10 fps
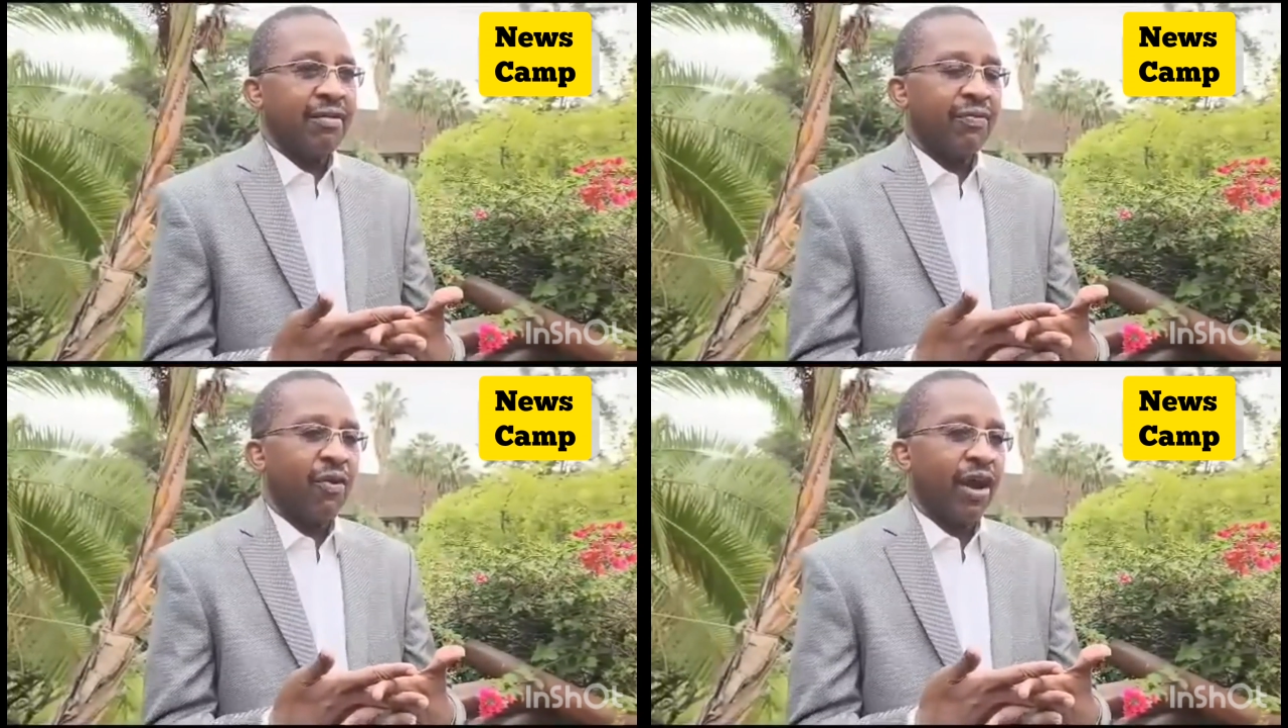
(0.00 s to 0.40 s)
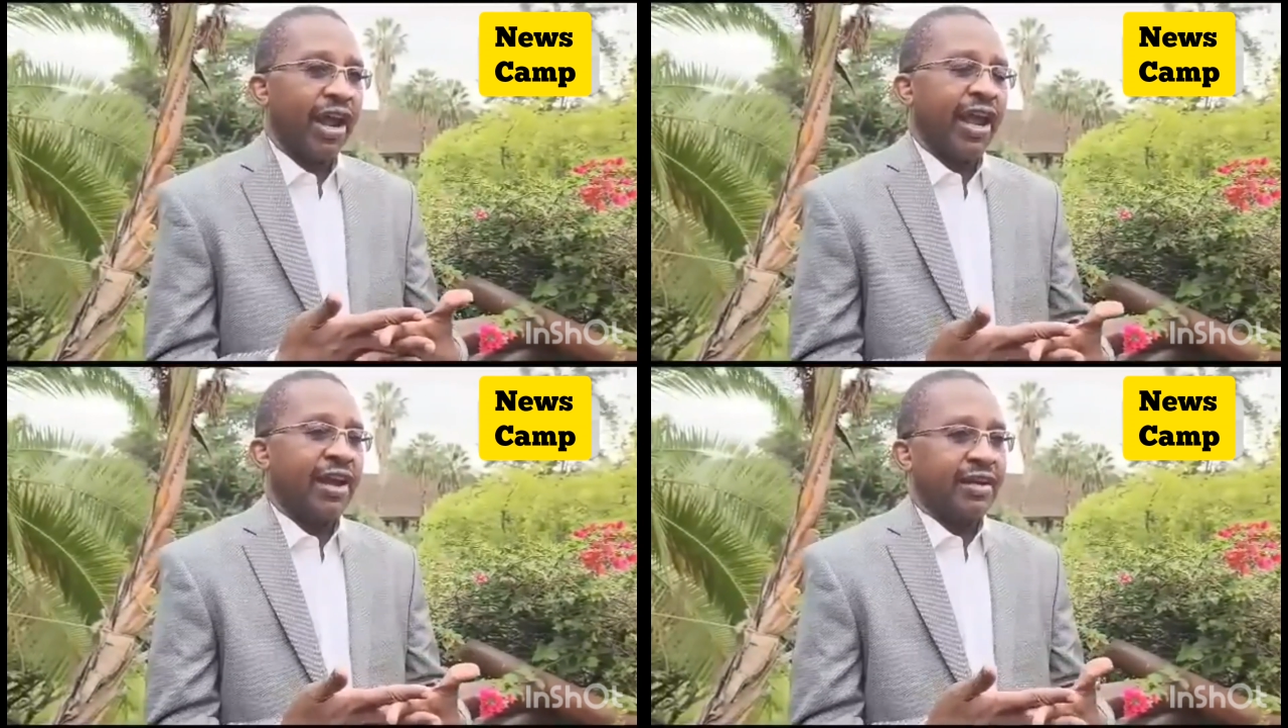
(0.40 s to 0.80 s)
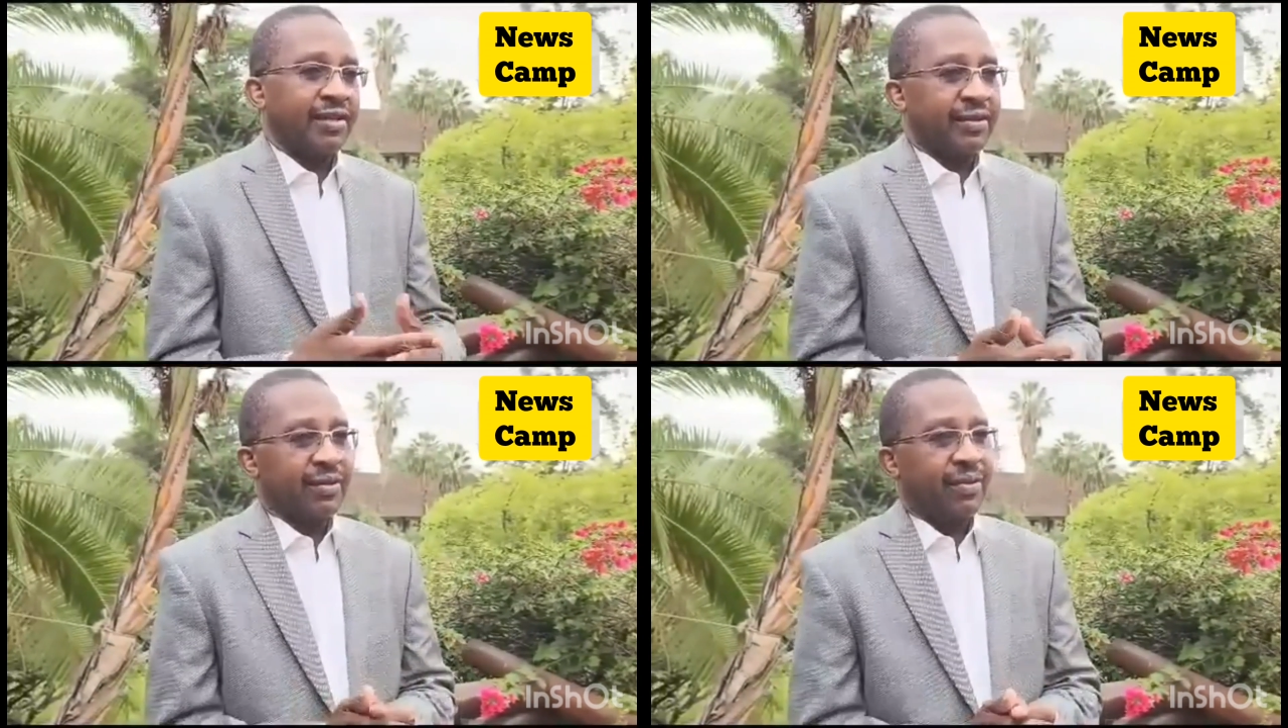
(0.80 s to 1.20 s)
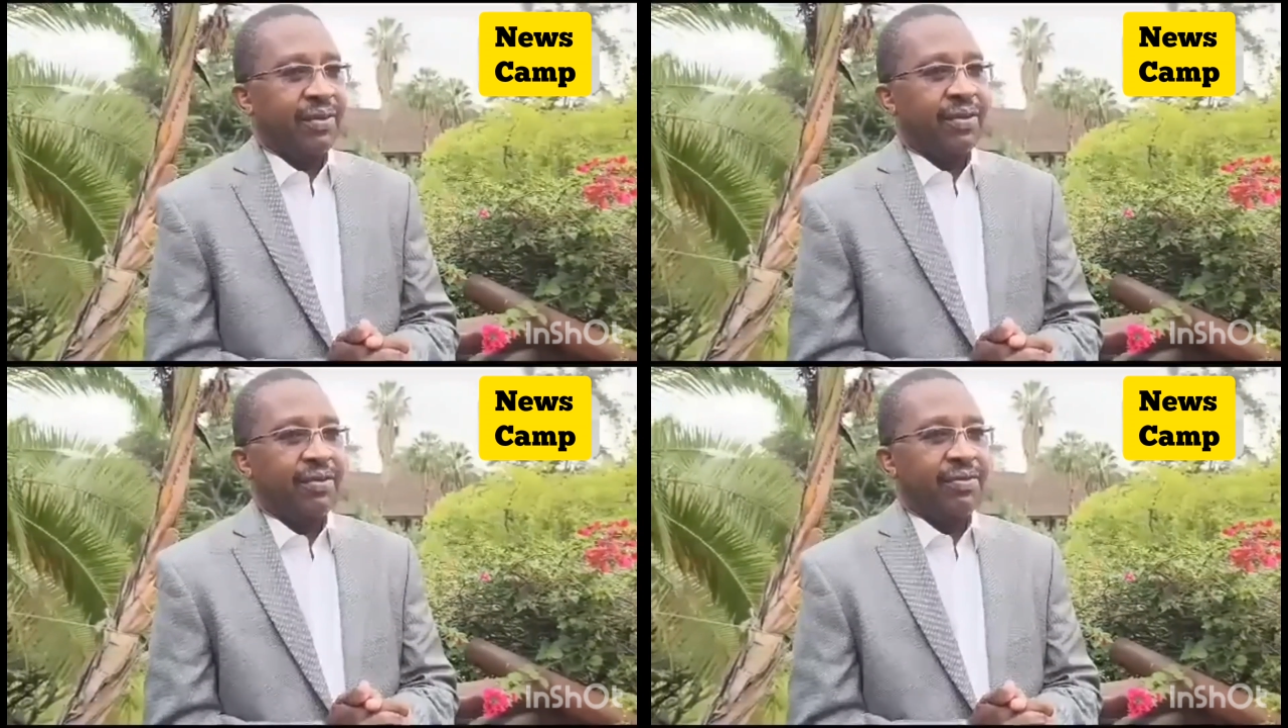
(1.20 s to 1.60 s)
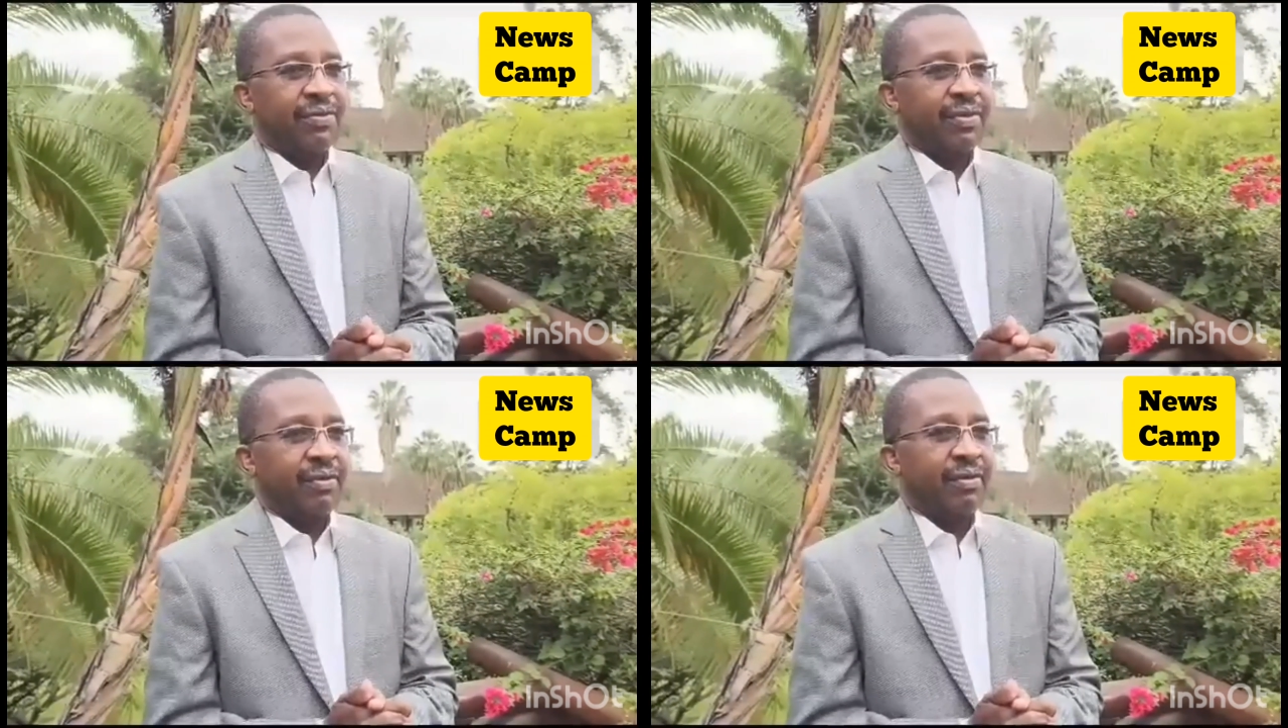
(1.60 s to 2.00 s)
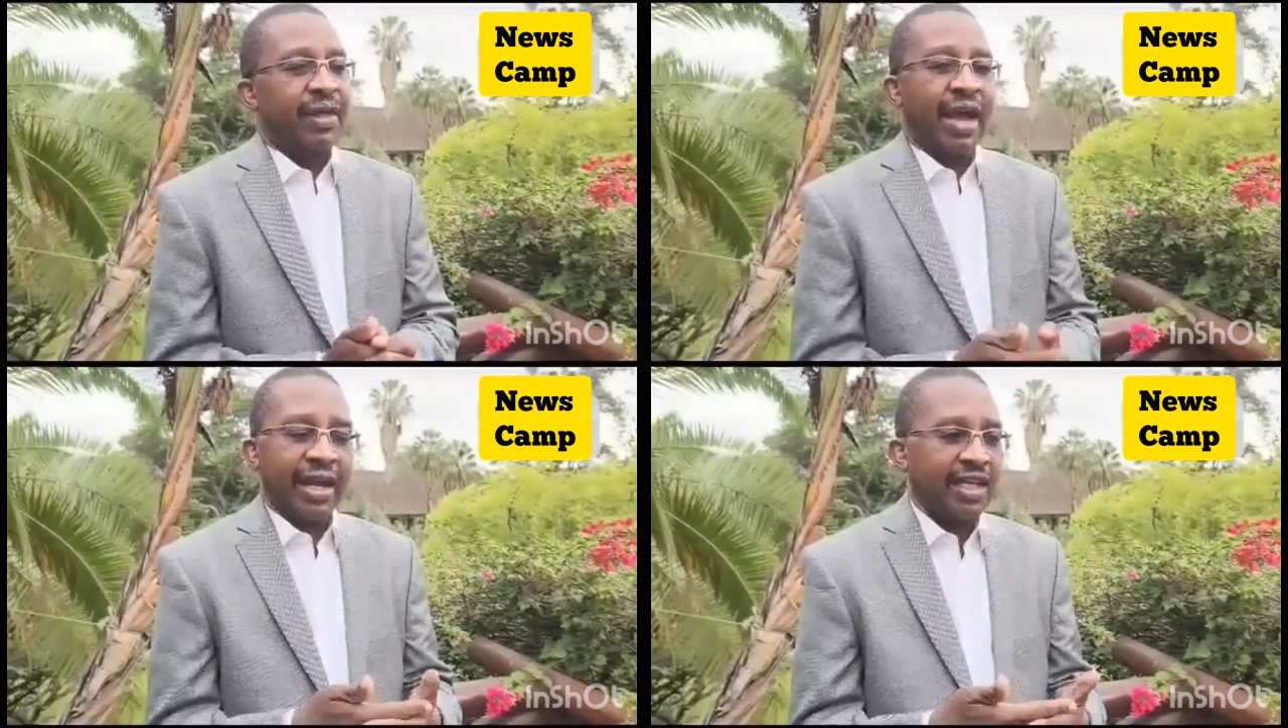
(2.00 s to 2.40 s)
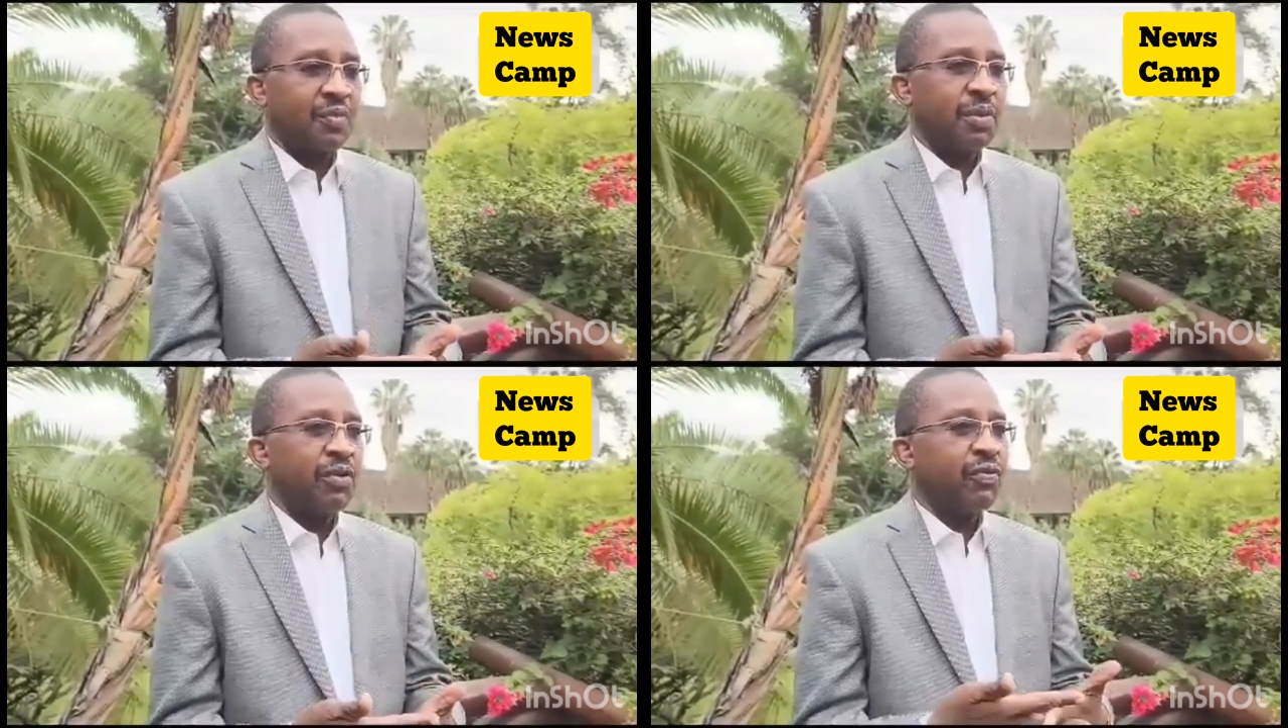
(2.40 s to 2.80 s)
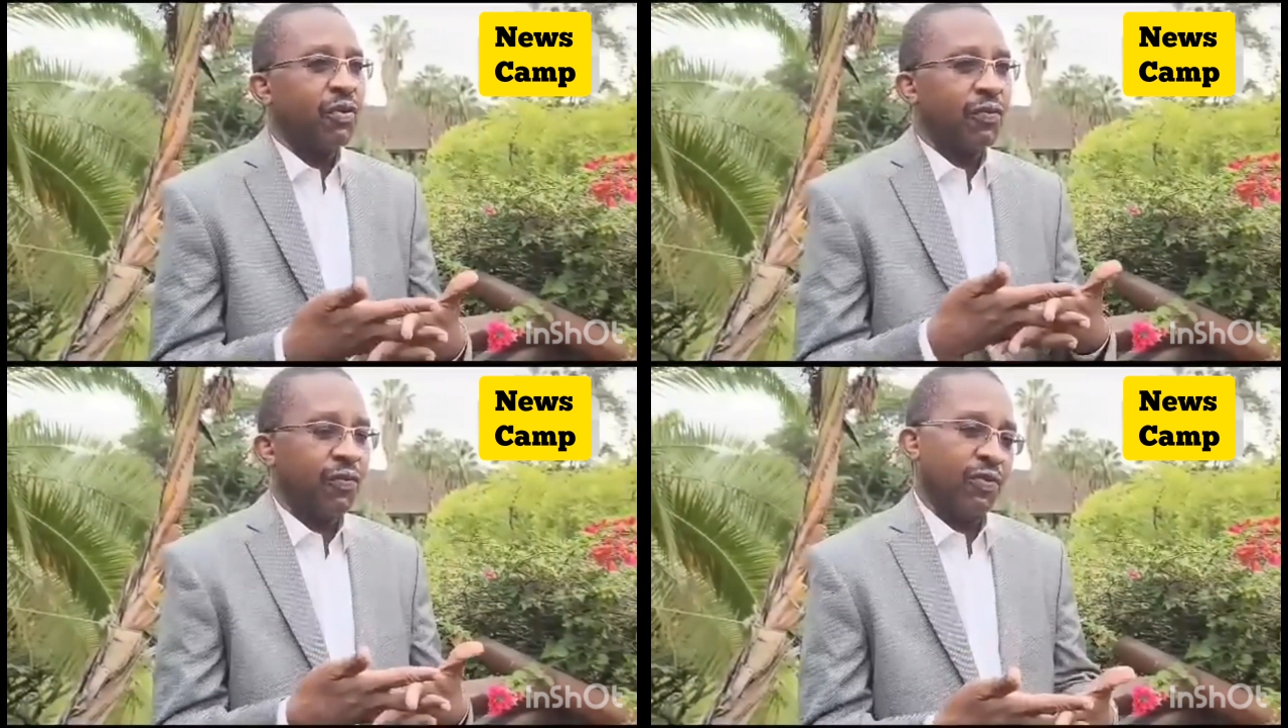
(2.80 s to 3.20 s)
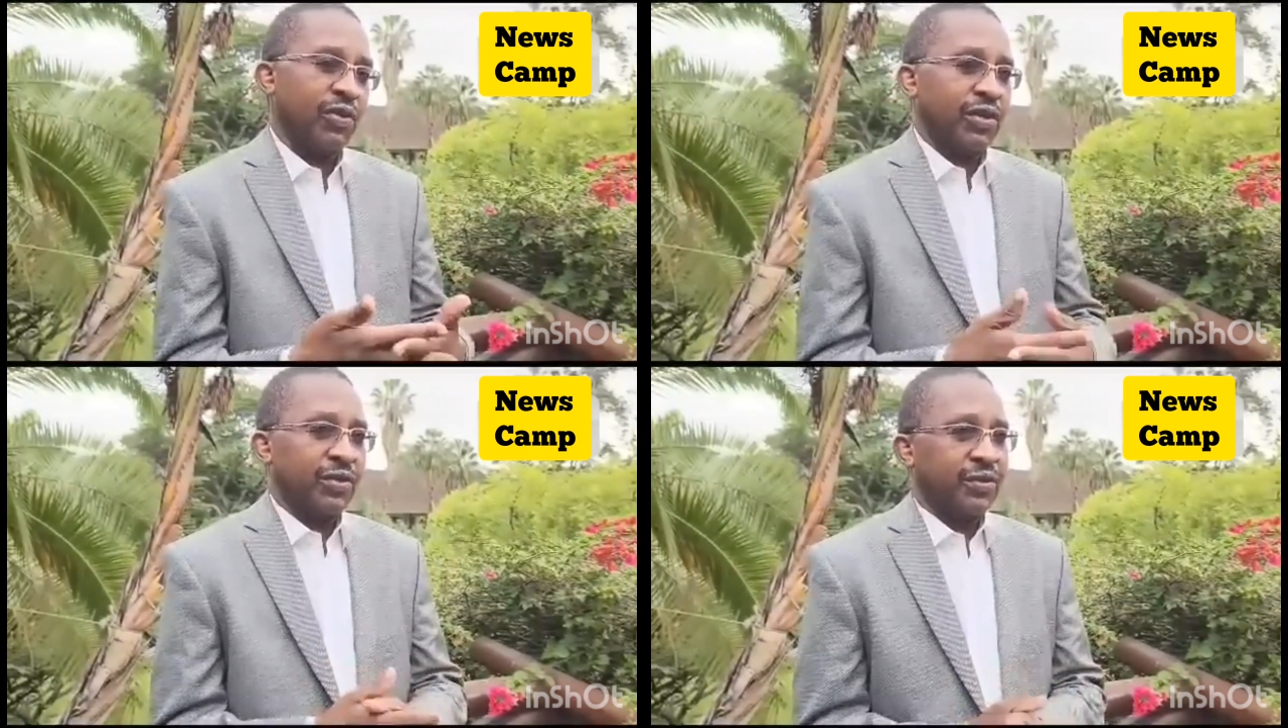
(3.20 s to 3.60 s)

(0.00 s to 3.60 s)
for air. They are gasping for food.